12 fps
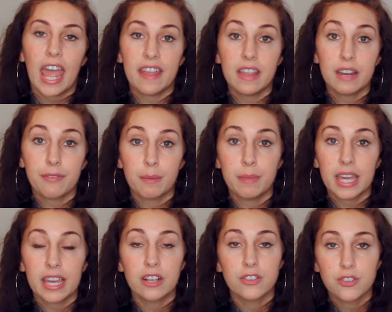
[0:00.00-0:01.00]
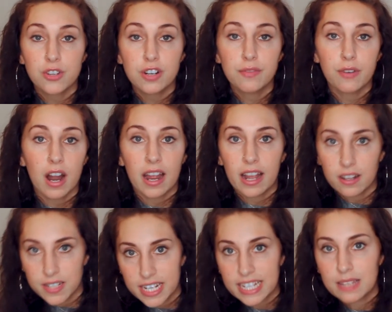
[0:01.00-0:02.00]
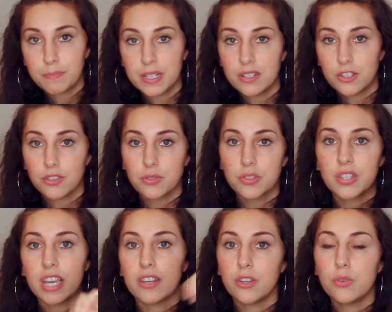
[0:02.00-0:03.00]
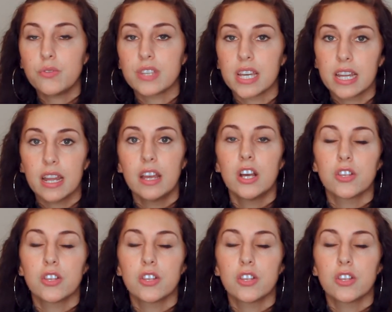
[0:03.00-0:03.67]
and then if I'm making a stir fry, I'll take the beet juice and use it